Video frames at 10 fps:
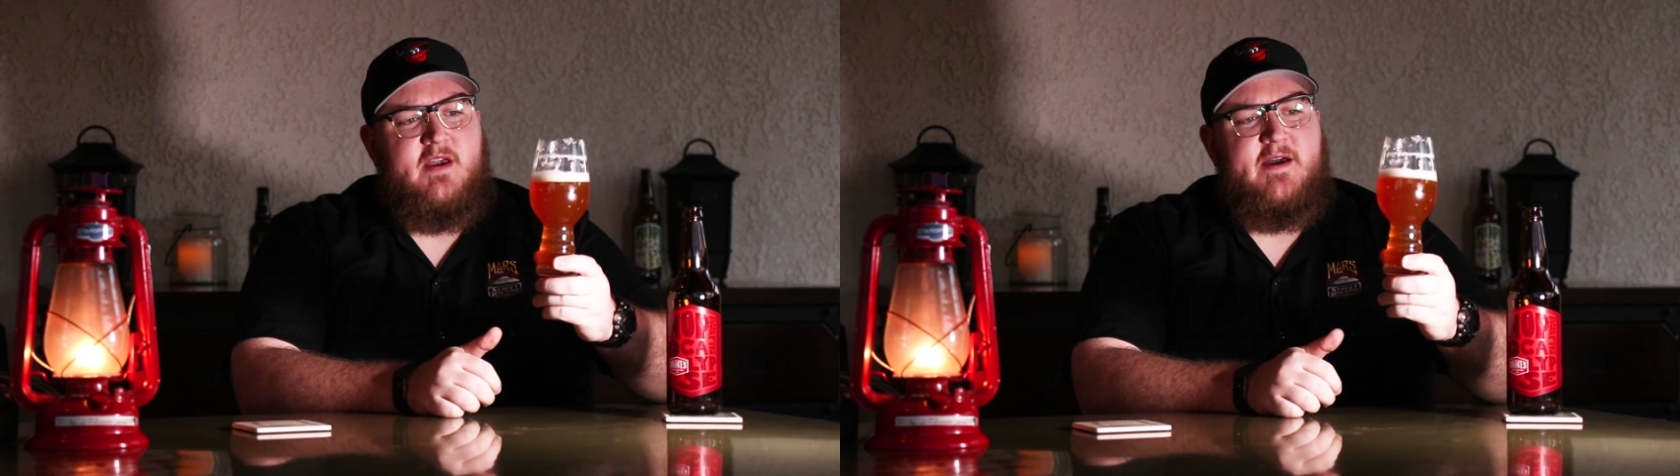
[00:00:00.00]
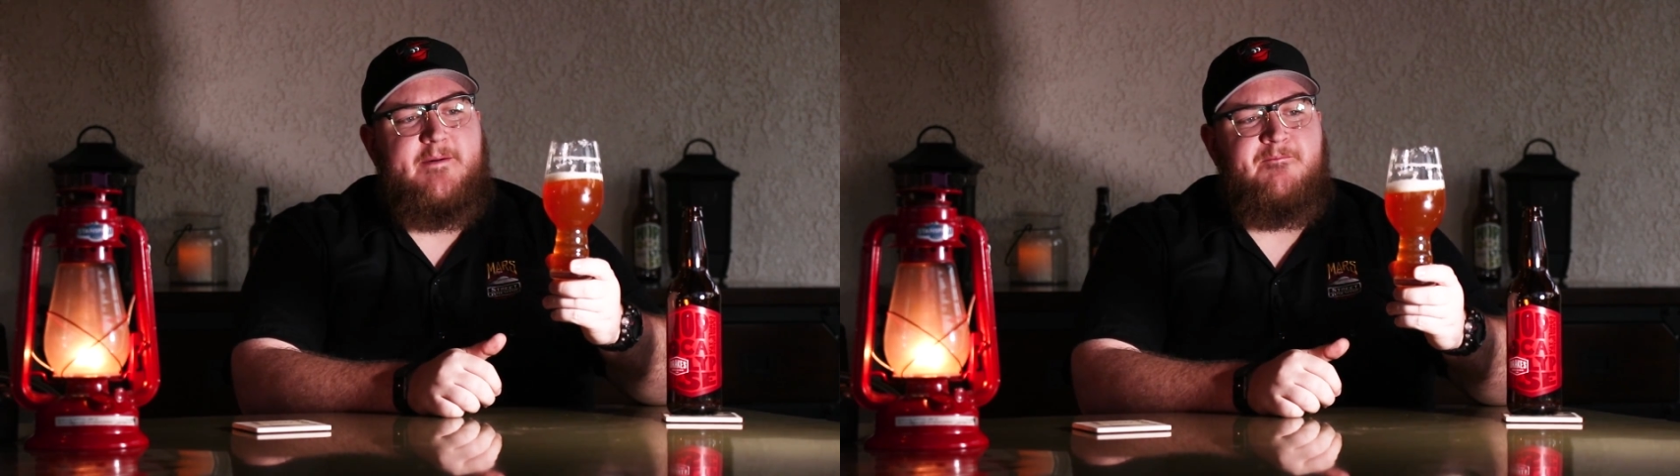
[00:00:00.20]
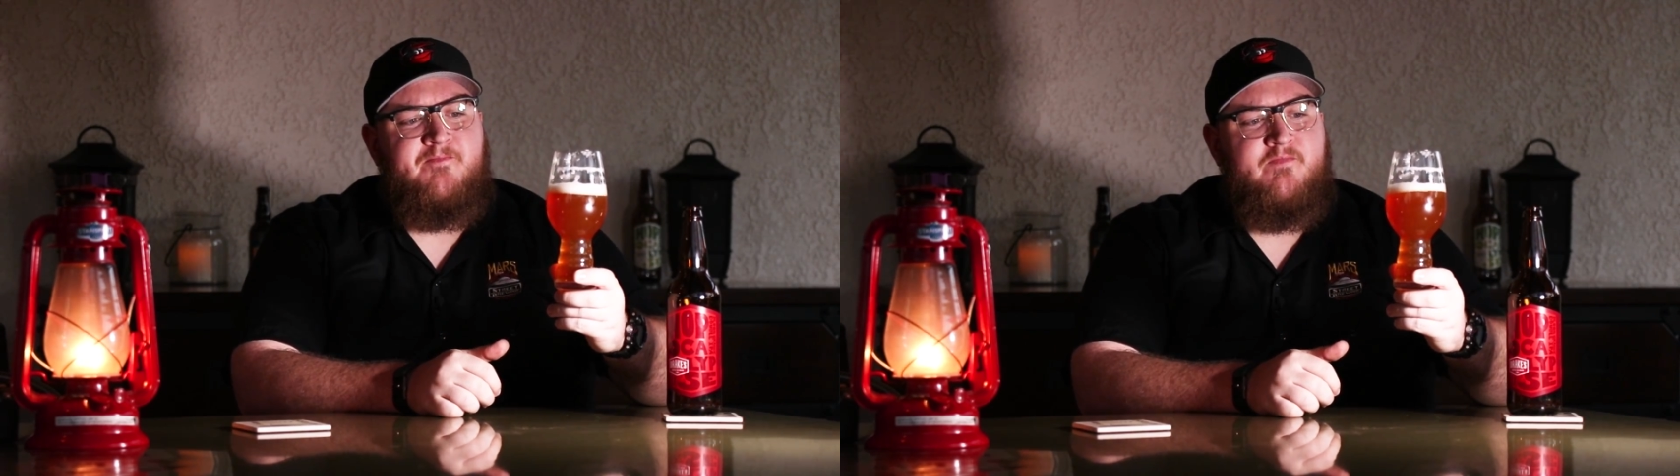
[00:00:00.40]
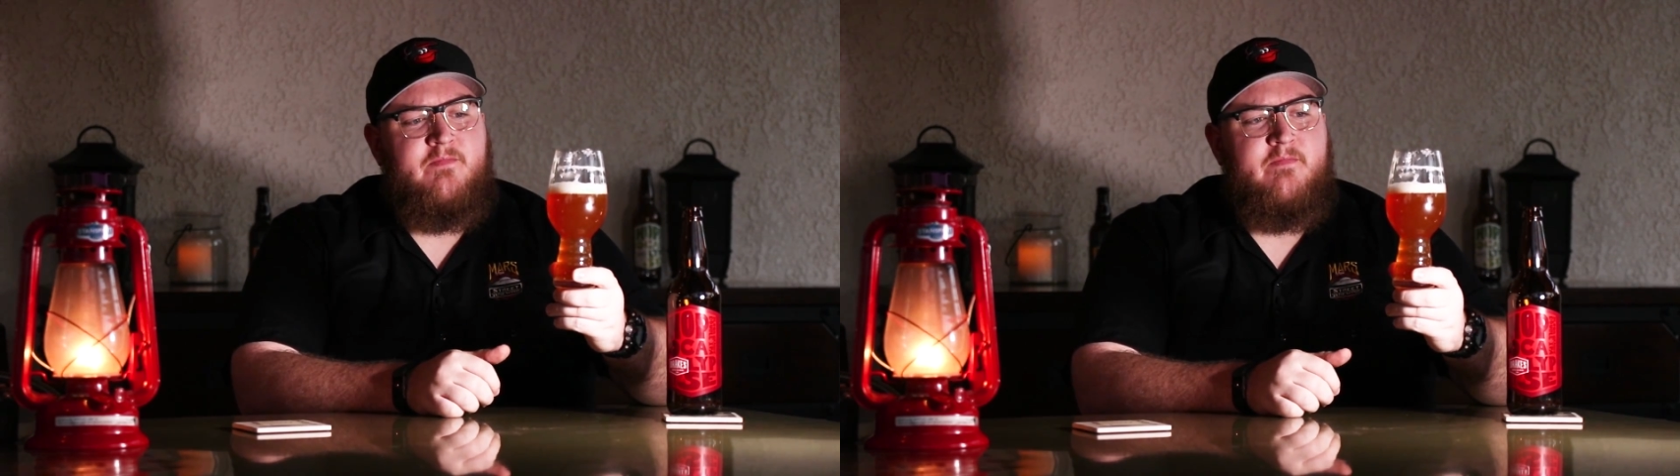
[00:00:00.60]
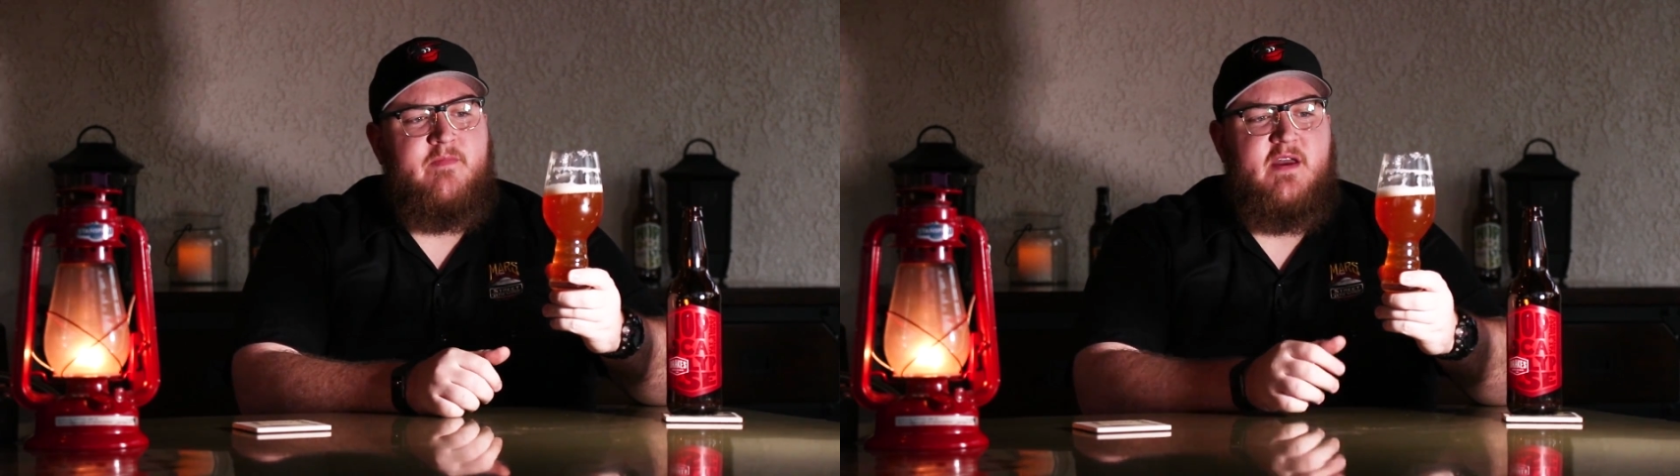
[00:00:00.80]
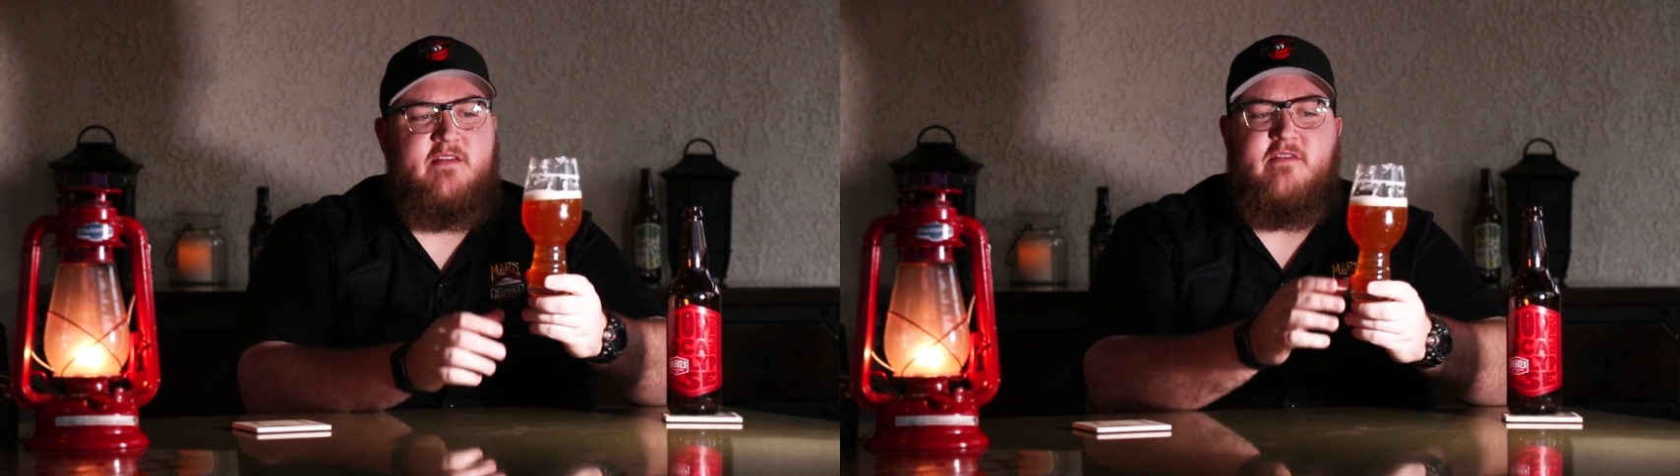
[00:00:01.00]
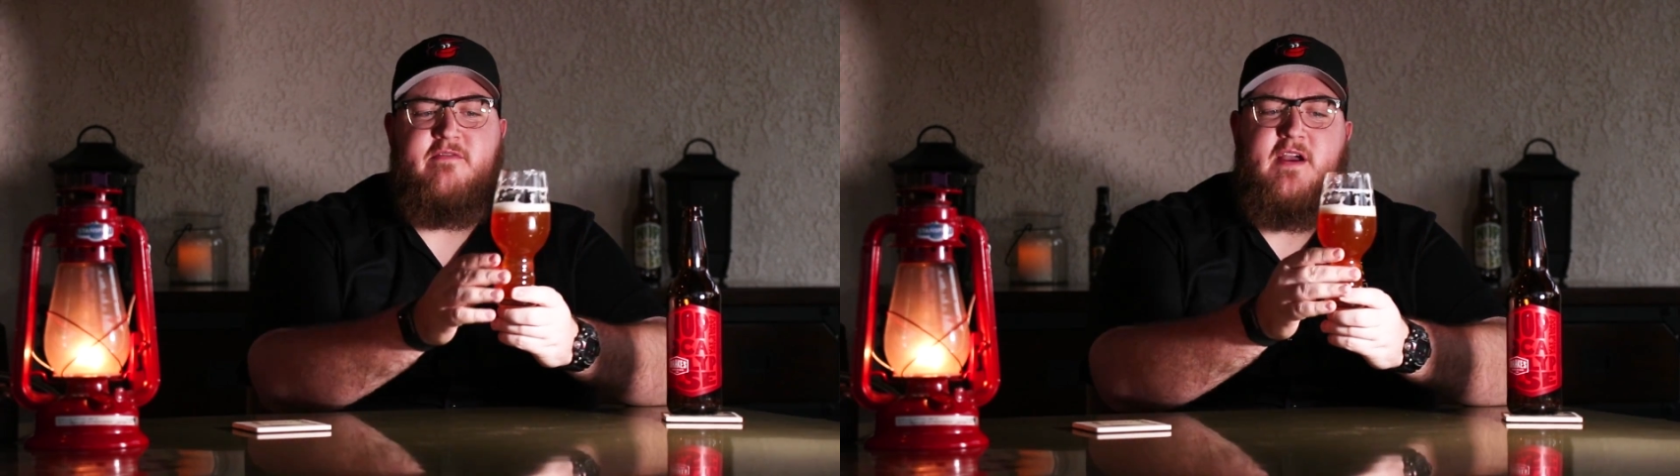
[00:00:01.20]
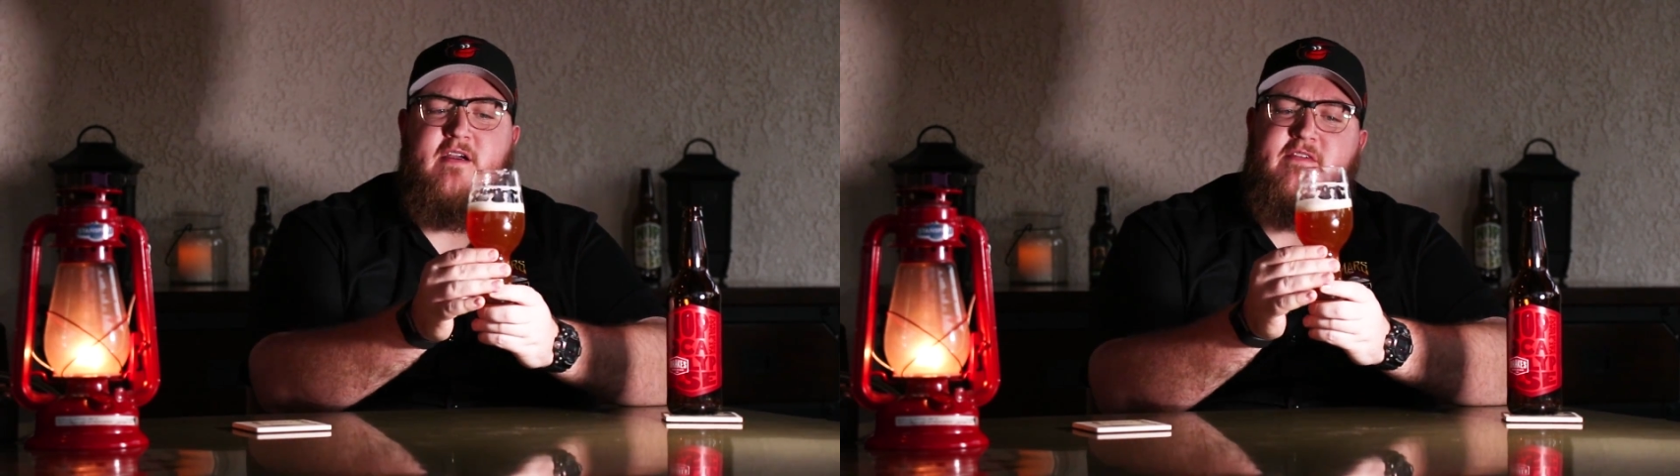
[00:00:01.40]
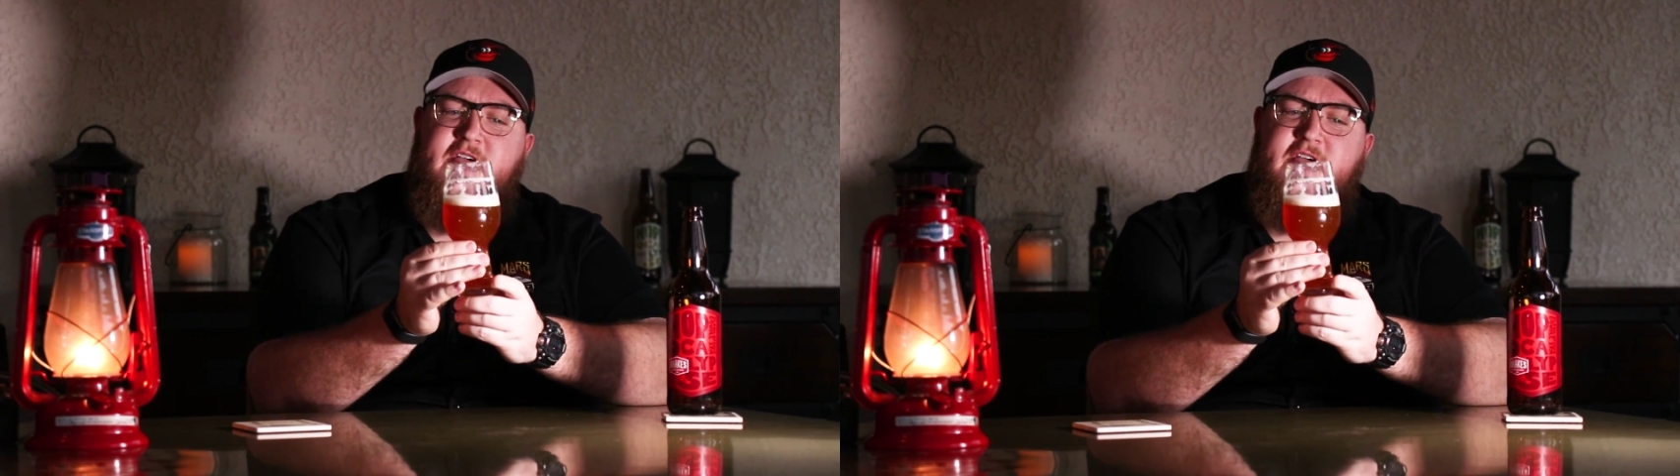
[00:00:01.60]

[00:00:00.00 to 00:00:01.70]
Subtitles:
It's a very,